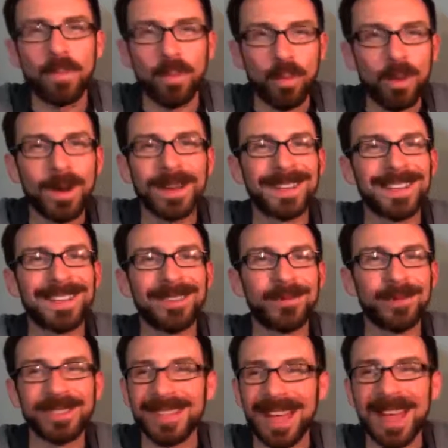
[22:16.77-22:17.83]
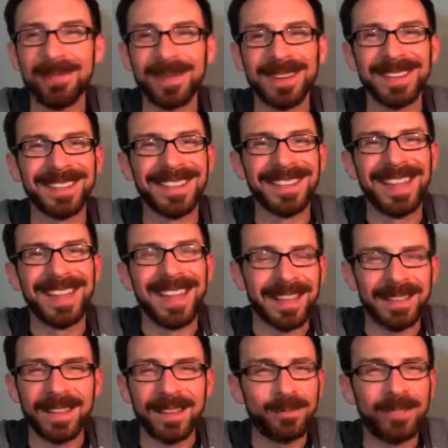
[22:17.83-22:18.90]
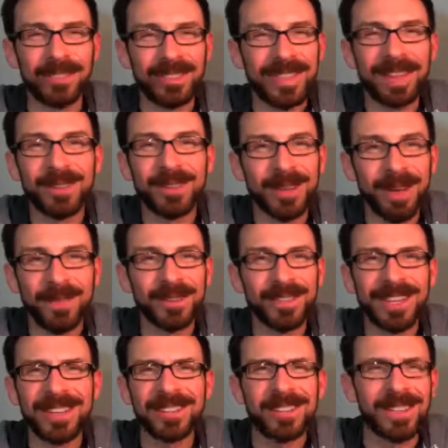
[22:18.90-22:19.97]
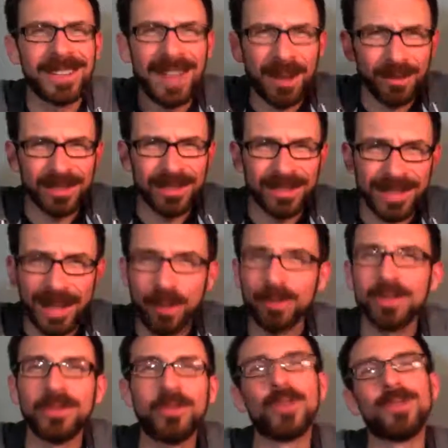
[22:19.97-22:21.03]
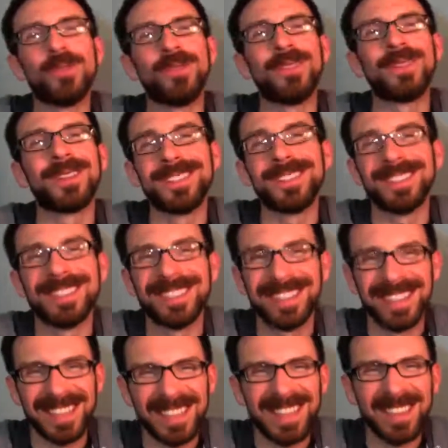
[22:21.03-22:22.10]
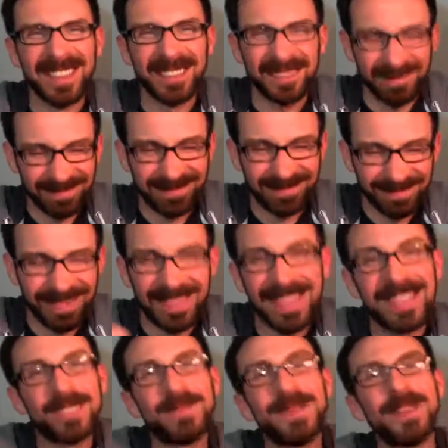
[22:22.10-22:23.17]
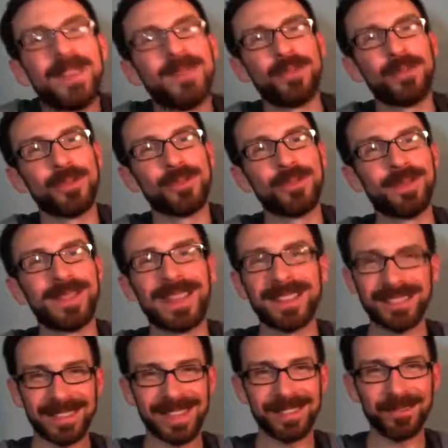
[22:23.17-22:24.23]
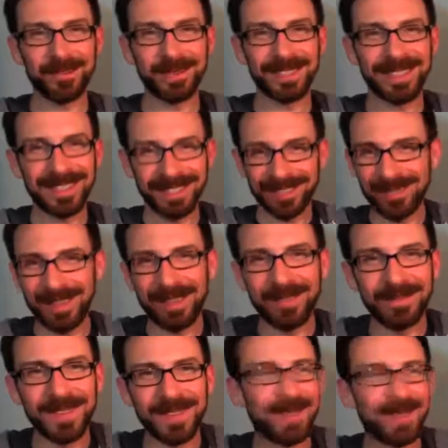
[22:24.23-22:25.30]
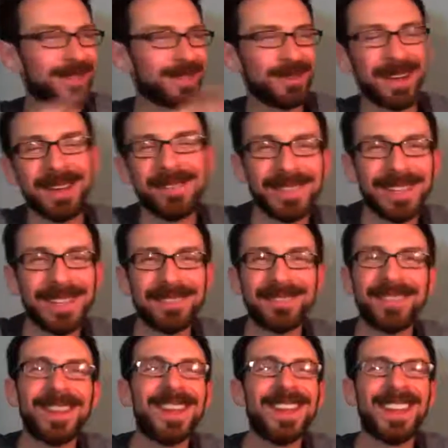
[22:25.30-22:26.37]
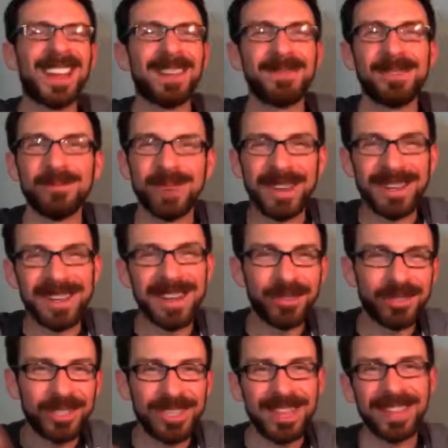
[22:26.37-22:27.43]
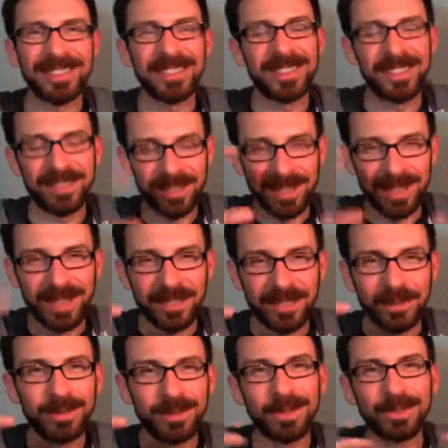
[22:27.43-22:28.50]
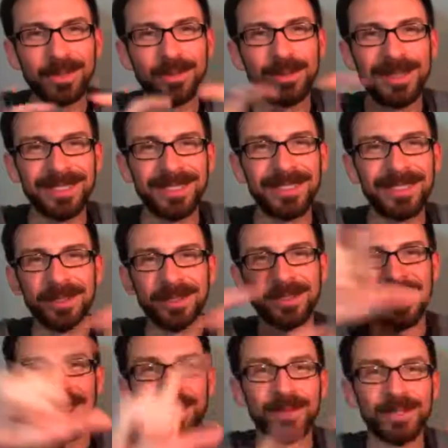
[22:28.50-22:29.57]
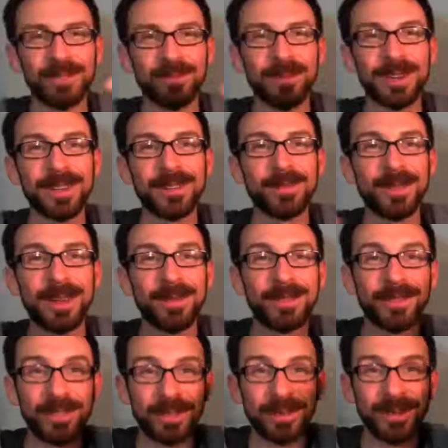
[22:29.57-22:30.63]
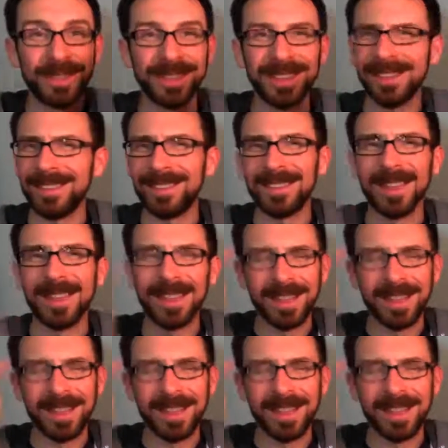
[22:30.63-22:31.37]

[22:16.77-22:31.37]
What? What's happening? And then we just have a conversation, and that was normal, because things become normal. That's what it is. You have a family, you have a life. I mean, right now she has these two little twins living in a house, running around and doing things.